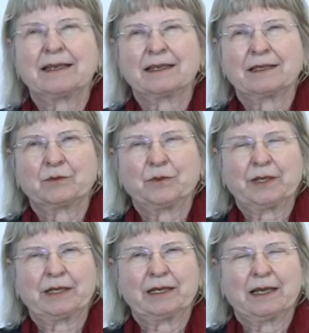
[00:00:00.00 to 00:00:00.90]

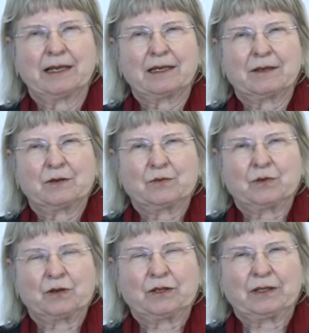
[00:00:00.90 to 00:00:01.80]
We
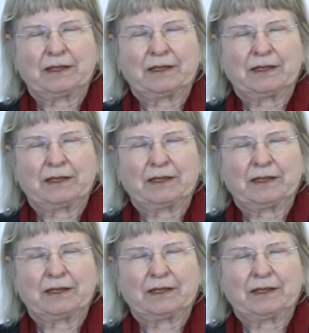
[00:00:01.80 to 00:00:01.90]
would,